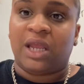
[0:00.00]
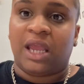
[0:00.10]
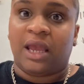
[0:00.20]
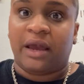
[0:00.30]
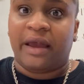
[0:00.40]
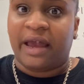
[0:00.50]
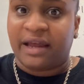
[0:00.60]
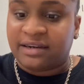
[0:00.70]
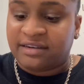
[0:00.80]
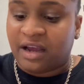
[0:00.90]
it ahead
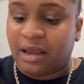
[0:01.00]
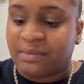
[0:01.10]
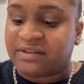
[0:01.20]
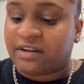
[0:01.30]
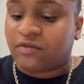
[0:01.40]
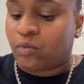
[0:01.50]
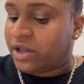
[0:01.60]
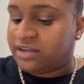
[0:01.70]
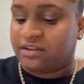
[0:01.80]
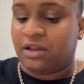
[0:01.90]
of time instead of
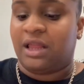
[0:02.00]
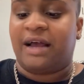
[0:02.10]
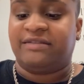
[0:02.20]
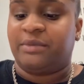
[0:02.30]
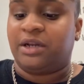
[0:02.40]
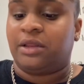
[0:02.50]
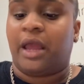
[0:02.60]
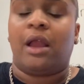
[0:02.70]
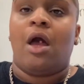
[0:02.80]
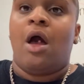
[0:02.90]
waiting to the last minute, like